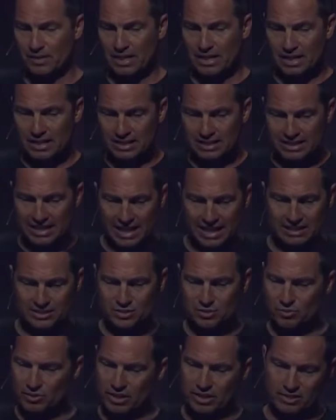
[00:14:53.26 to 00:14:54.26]
And
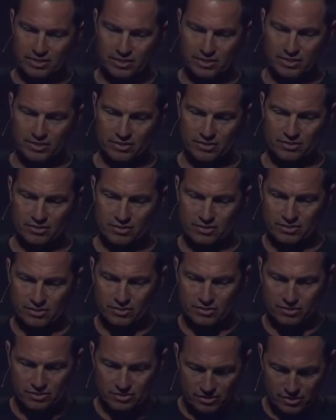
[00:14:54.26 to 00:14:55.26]
that's what
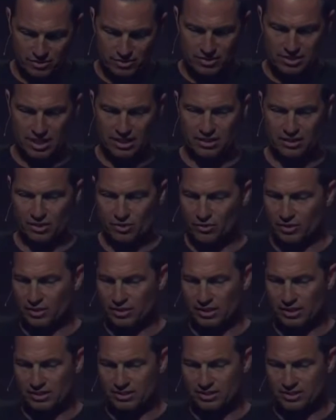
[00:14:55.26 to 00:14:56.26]
Second
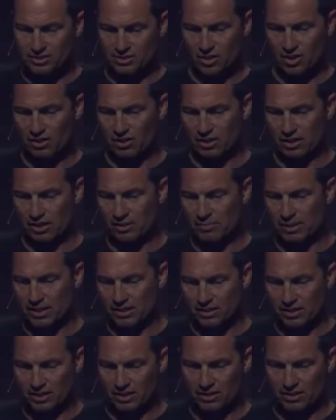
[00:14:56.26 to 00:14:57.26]
Corinthians is talking
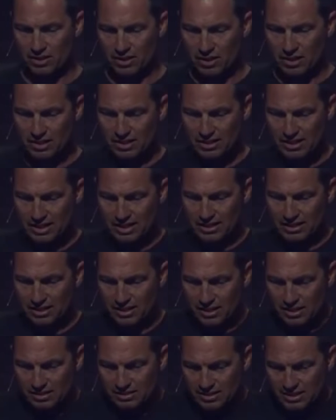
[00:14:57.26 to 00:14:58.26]
about here. Like,
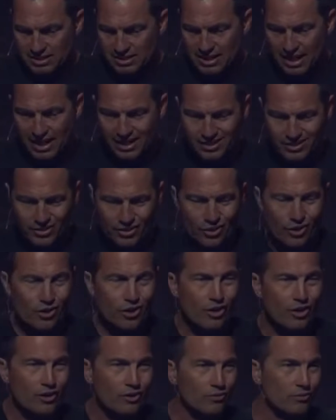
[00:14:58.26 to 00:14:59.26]
decide in your
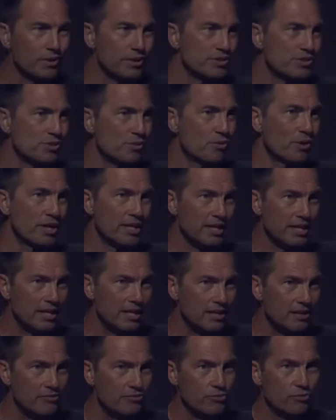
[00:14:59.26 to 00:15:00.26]
heart what you want to
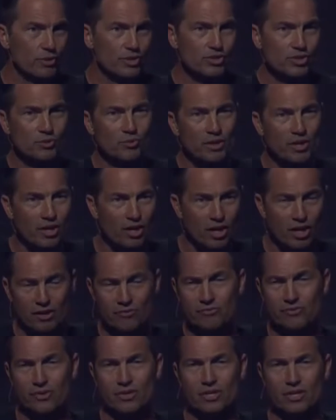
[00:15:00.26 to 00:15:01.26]
give, what you want to
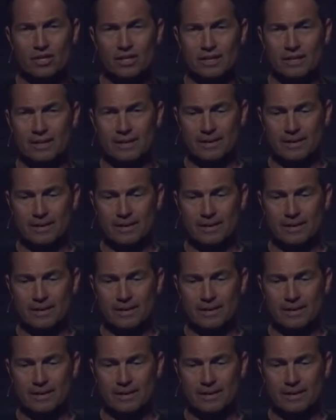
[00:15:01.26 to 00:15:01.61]
offer,